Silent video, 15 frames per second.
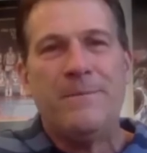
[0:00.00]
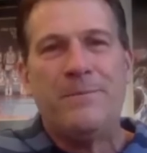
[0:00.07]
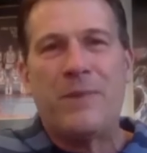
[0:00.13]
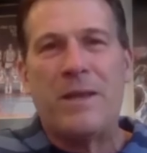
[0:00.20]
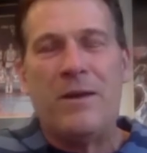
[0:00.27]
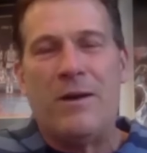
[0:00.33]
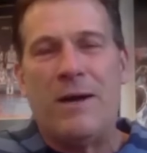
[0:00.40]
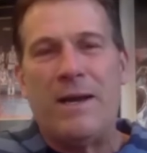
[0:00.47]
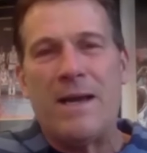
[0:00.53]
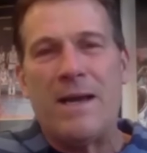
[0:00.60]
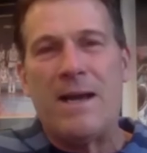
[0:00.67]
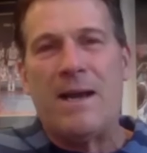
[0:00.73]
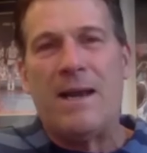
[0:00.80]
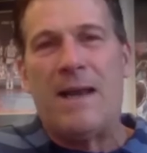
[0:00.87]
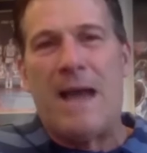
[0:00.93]
you know, I
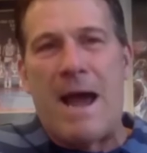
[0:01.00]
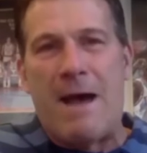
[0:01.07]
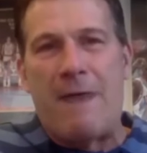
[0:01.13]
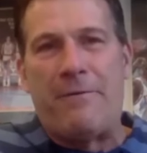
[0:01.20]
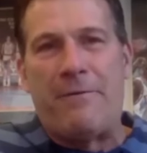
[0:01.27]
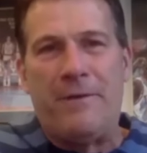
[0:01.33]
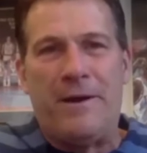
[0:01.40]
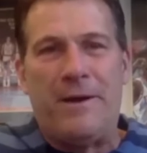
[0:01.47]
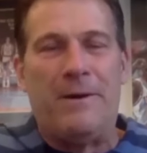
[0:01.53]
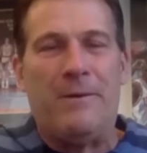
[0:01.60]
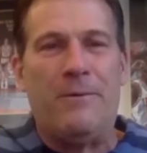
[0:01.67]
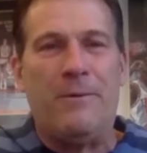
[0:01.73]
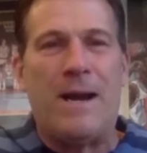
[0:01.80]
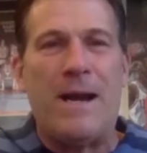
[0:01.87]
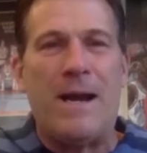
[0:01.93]
kind of laugh
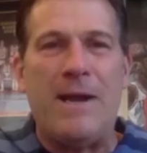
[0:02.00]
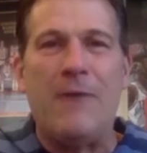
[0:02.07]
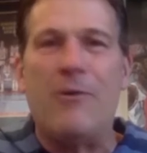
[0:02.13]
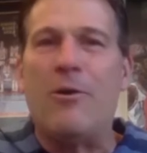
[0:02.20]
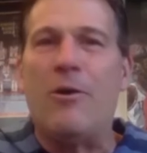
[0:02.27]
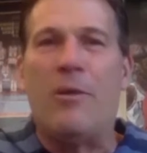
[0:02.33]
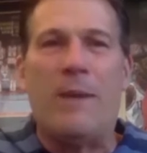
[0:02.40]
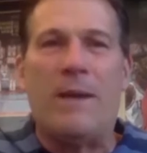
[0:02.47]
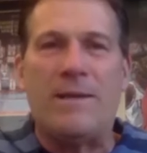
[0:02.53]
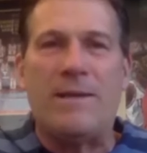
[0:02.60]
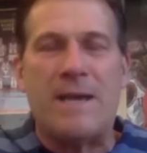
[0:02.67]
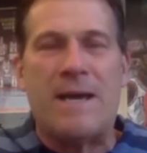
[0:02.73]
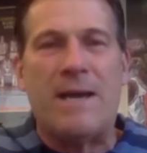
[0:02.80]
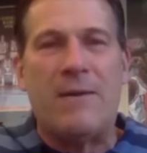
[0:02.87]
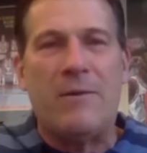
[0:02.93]
when I hear all about
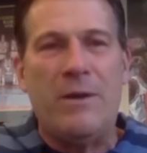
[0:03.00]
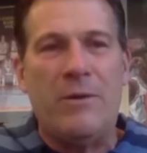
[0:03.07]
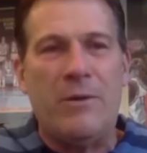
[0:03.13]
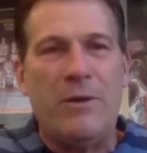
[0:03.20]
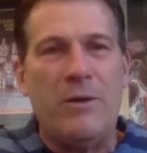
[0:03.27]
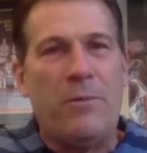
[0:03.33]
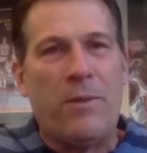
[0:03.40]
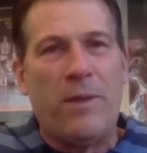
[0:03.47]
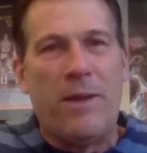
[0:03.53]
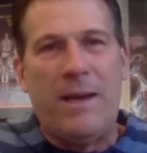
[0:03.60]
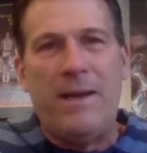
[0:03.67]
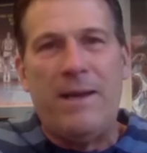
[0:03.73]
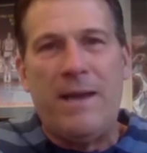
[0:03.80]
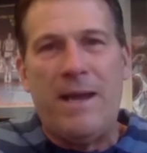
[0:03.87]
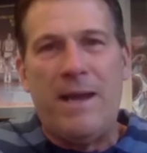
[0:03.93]
that. When you play at
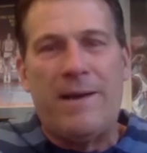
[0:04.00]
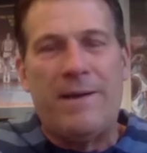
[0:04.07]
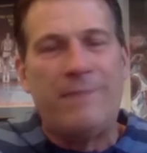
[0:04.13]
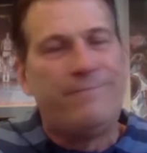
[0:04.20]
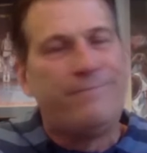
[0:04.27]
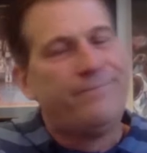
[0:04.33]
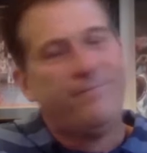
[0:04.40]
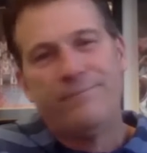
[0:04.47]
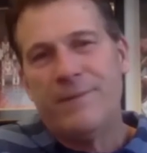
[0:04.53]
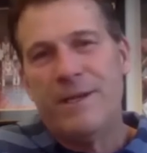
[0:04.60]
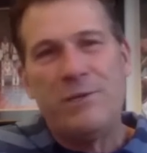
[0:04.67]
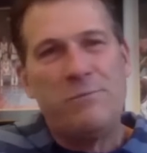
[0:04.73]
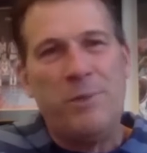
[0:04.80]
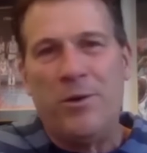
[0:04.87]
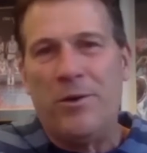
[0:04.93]
Indiana,
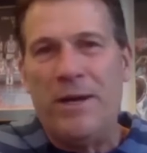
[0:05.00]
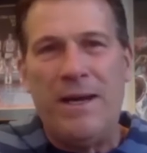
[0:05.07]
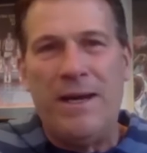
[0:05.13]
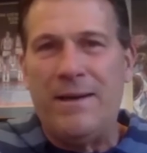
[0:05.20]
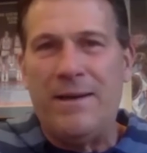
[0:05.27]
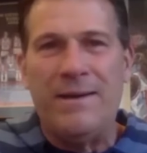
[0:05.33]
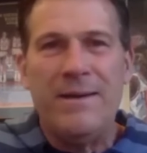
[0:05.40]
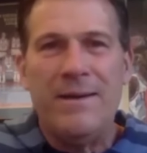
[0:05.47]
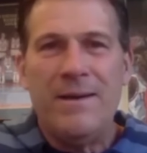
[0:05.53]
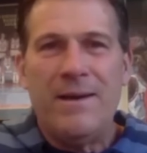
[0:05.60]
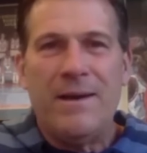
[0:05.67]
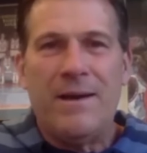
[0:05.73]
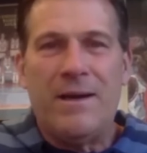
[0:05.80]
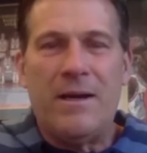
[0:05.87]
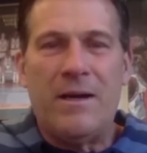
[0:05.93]
it's built in.
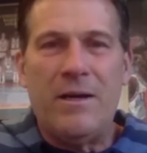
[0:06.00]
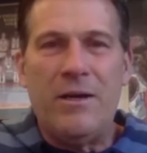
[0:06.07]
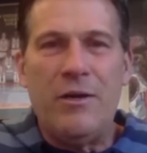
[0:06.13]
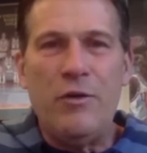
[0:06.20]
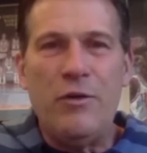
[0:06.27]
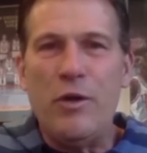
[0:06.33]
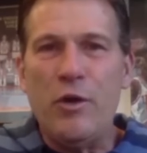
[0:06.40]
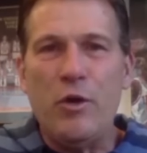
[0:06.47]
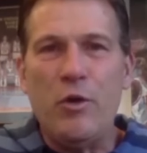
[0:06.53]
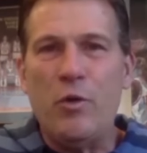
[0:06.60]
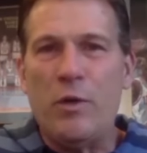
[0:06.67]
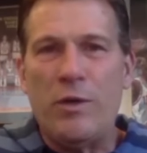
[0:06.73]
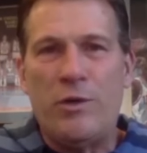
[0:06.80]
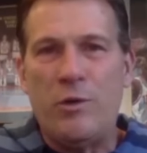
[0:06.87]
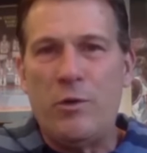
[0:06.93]
You knew
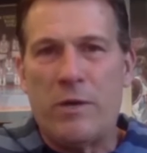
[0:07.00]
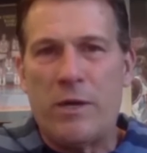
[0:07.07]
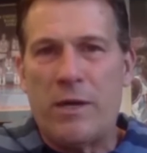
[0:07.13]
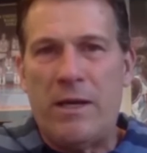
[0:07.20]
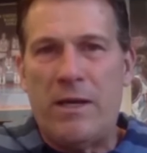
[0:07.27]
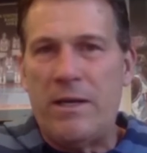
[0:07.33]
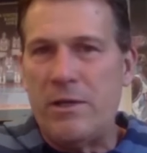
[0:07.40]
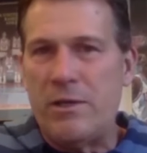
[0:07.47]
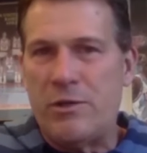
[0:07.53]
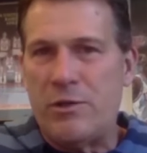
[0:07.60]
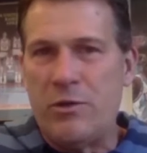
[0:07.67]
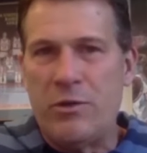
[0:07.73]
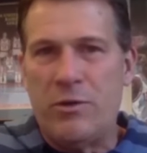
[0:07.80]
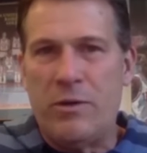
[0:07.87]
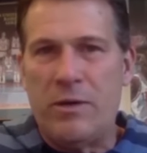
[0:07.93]
what you were getting
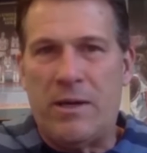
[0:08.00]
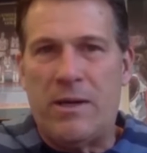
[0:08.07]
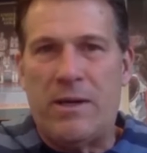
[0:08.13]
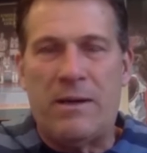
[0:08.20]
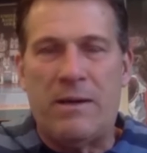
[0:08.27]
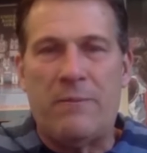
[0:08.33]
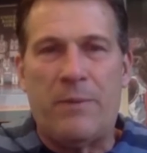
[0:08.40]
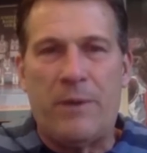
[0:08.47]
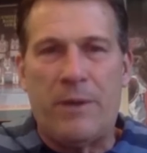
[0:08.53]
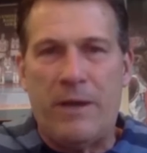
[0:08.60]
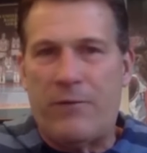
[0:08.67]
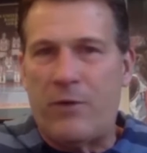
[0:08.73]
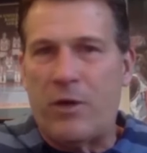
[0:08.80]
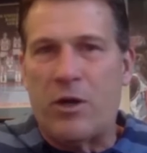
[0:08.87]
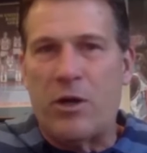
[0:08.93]
into
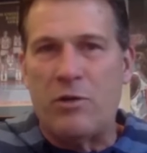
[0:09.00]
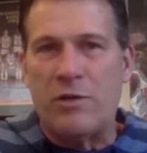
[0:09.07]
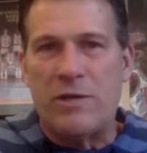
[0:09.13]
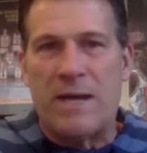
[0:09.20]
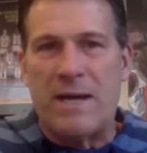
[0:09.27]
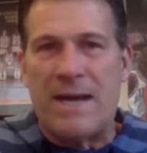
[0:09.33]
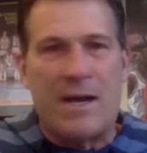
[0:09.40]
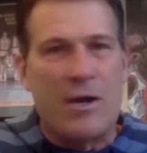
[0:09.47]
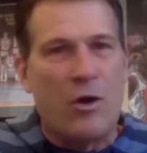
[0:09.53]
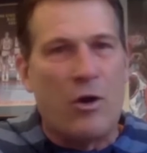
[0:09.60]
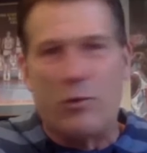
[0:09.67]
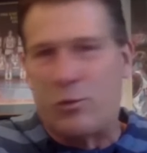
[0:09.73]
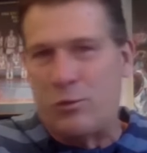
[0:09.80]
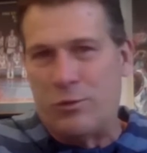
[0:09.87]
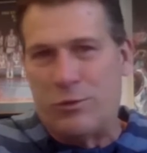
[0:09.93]
playing for Coach Knight. That
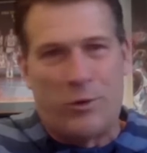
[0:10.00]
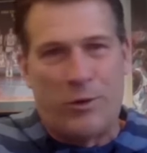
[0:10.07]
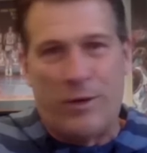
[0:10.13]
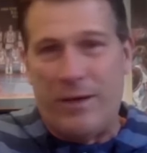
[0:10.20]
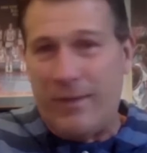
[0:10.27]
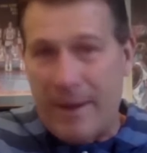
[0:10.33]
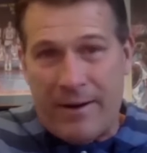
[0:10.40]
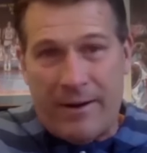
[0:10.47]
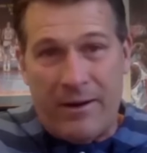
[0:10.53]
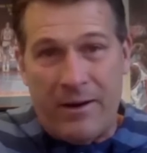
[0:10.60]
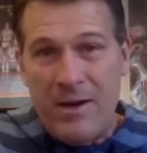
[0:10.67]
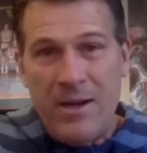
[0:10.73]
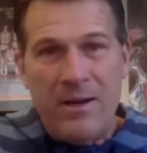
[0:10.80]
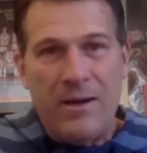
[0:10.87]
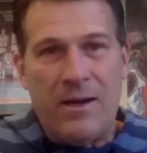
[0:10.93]
culture was already there,
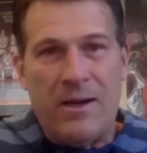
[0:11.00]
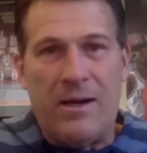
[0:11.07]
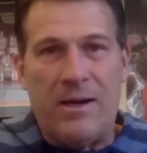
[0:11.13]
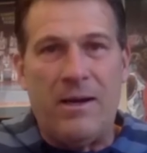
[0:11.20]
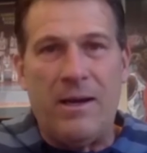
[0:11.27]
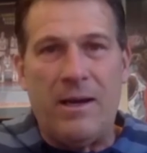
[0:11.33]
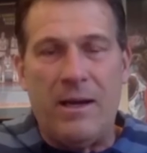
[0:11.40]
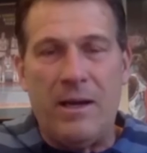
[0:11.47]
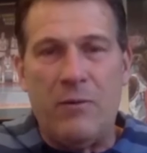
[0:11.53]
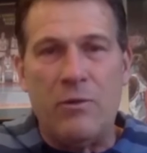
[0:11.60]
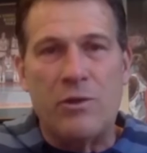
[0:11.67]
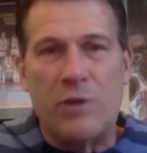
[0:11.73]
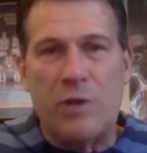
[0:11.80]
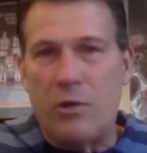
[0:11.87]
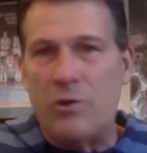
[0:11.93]
and it
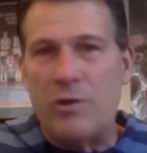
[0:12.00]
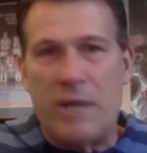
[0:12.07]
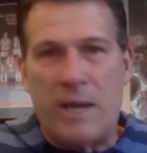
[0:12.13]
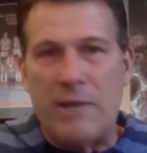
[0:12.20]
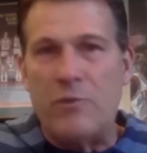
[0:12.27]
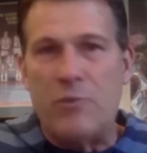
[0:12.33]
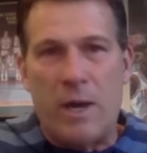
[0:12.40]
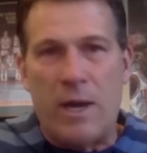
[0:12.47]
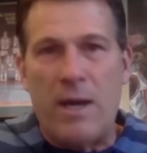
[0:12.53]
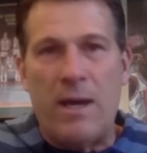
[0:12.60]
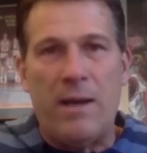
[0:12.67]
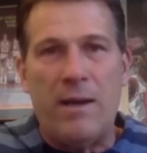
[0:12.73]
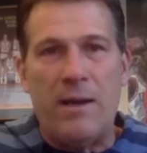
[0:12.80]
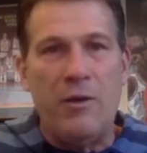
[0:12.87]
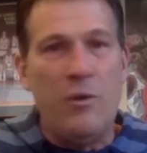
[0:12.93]
was Coach Knight's
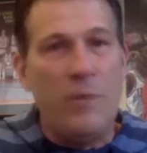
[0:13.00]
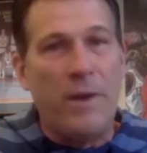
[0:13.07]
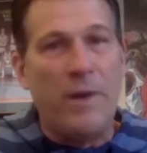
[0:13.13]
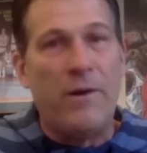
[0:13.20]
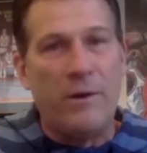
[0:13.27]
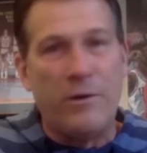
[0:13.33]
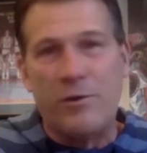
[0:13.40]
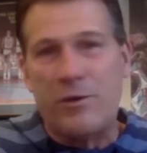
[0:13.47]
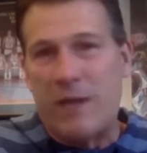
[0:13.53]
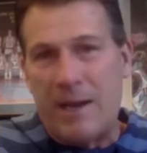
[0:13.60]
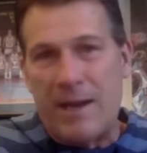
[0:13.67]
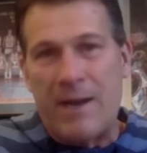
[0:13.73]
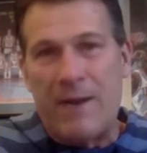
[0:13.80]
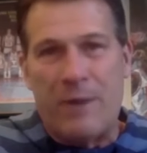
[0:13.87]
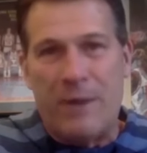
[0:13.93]
way. And you better
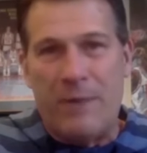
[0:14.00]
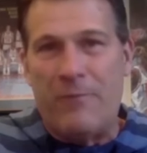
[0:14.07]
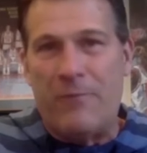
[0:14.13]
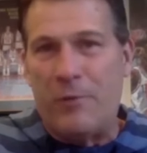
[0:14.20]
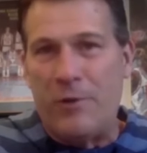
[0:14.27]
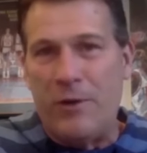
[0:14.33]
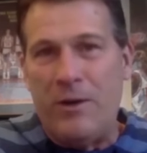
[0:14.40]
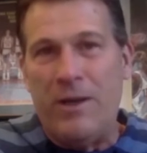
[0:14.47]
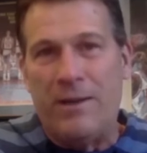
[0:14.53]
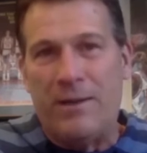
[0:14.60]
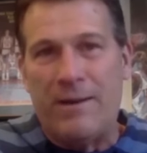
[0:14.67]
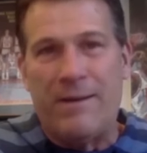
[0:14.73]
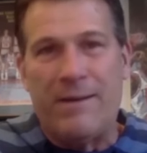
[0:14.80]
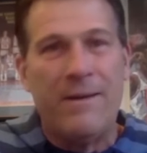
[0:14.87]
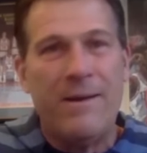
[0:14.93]
understand that way before you get
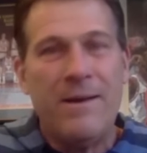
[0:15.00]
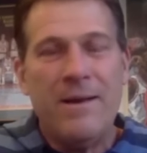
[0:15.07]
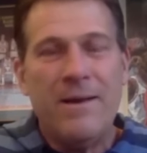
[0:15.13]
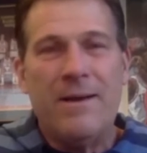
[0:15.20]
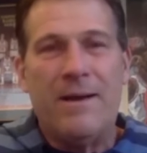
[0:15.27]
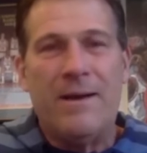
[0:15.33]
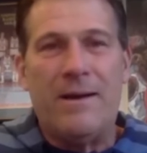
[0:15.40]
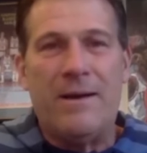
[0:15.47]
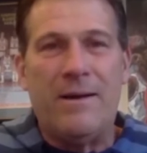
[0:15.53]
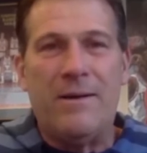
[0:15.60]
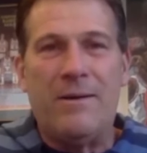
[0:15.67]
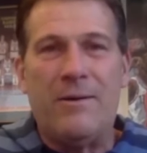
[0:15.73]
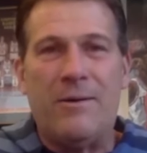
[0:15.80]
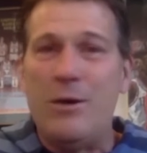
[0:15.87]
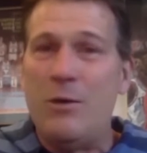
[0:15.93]
there,
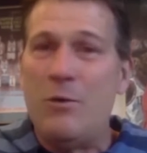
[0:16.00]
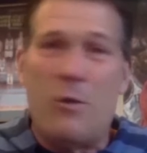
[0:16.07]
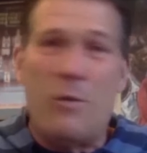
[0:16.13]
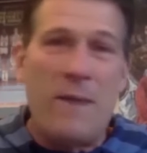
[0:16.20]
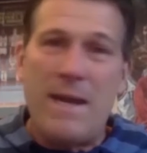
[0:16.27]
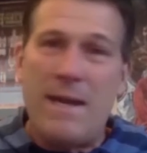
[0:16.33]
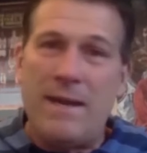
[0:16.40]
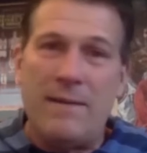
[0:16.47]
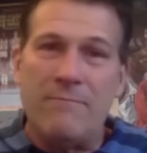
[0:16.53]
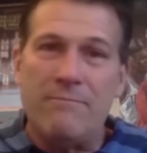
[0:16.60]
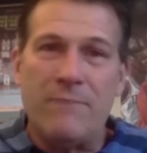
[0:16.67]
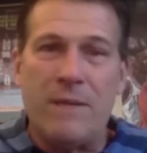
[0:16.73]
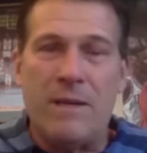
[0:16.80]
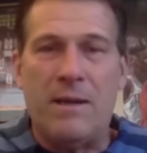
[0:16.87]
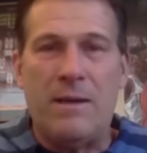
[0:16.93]
or you won't make it.
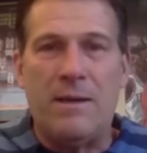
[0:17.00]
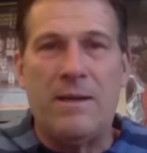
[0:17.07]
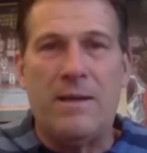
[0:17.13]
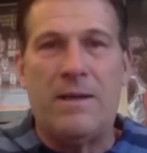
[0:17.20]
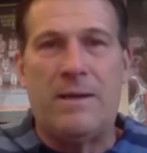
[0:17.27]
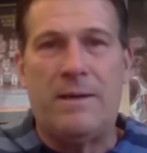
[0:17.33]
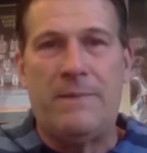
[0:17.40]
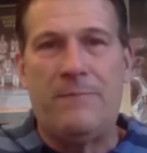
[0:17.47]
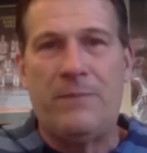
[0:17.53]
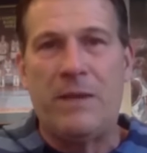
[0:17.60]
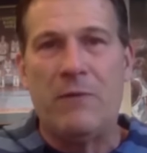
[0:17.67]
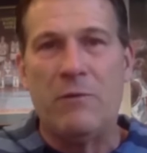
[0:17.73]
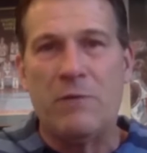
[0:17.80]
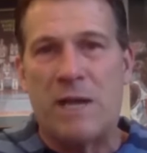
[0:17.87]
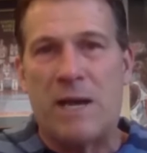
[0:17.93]
And it was a